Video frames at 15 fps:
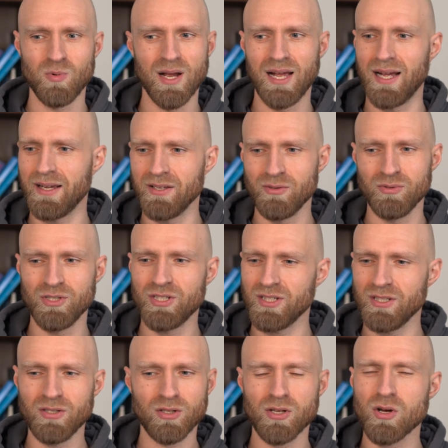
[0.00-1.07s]
where
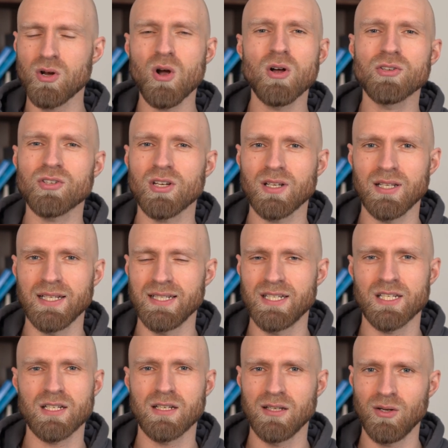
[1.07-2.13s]
you're constantly
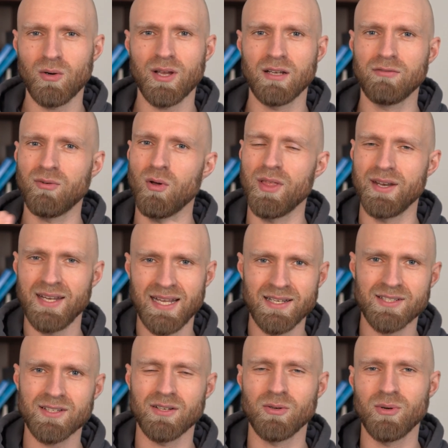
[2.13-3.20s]
just looking for that
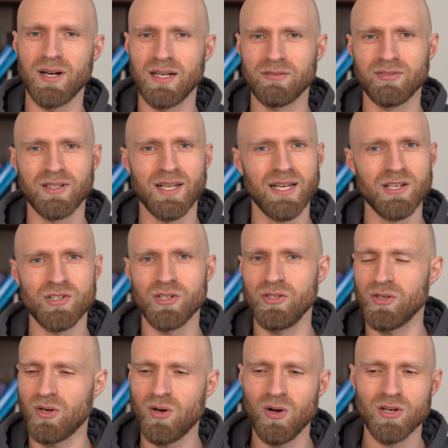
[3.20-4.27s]
instant gratification,
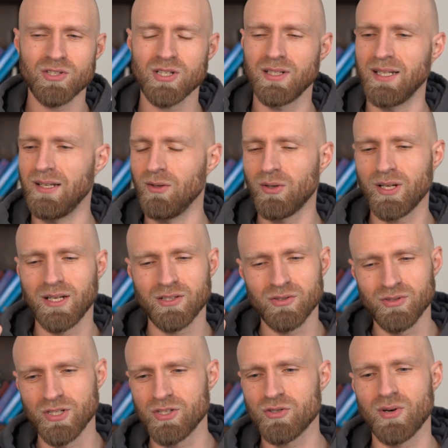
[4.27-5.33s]
you're constantly looking to
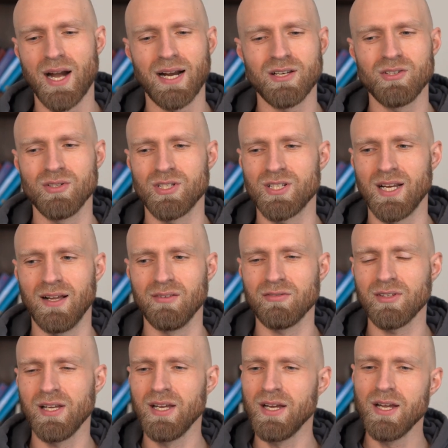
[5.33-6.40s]
distract yourself,
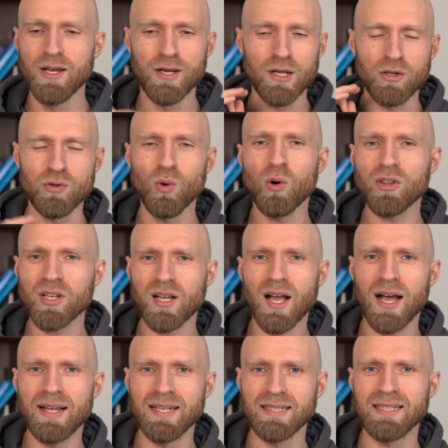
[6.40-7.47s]
you're the
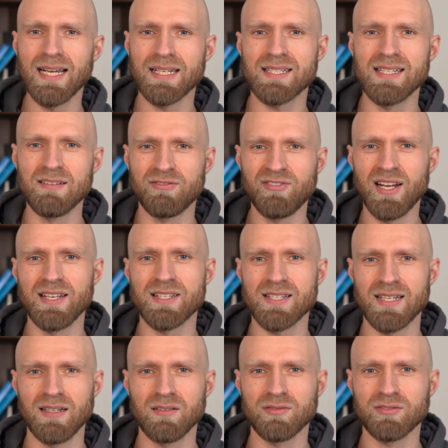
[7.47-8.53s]
guy that gets
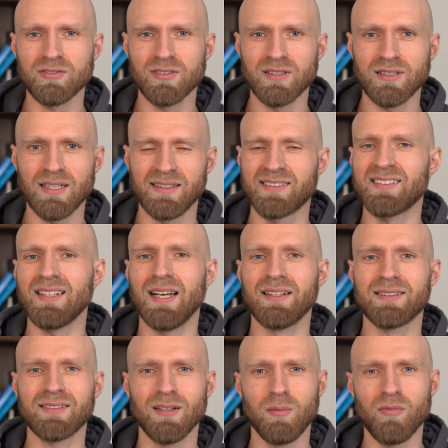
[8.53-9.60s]
defensive and
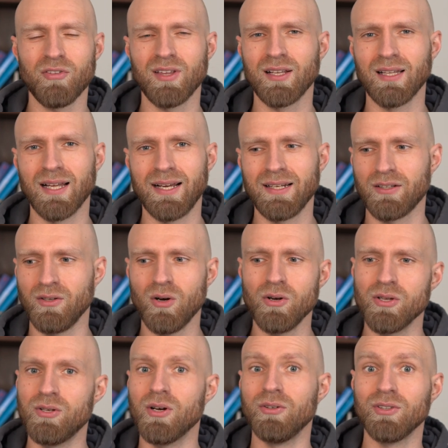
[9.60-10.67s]
says something like, no,
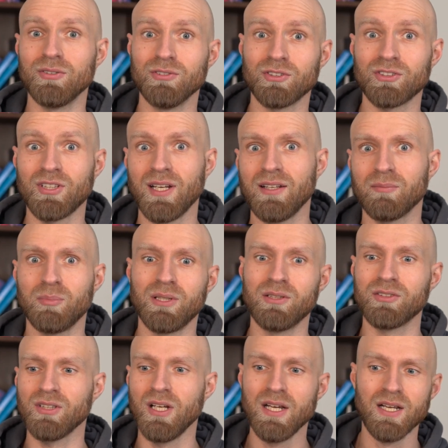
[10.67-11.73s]
you don't understand
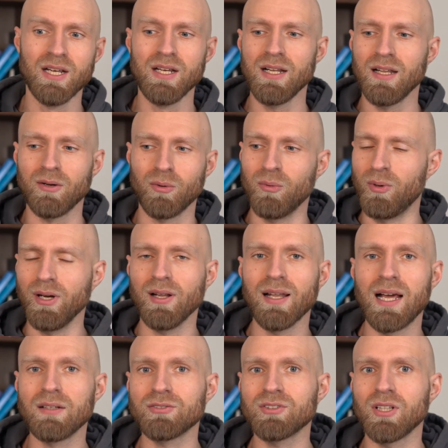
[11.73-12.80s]
because real
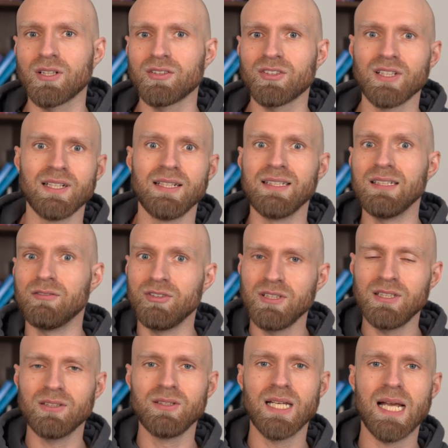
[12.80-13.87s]
life sucks and I need
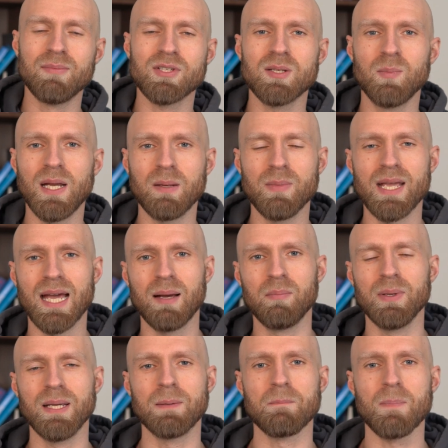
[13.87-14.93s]
video games to make me
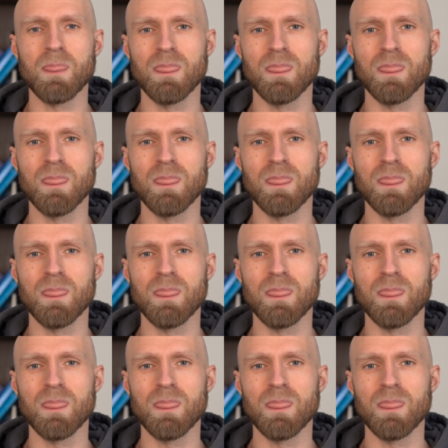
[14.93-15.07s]
happy.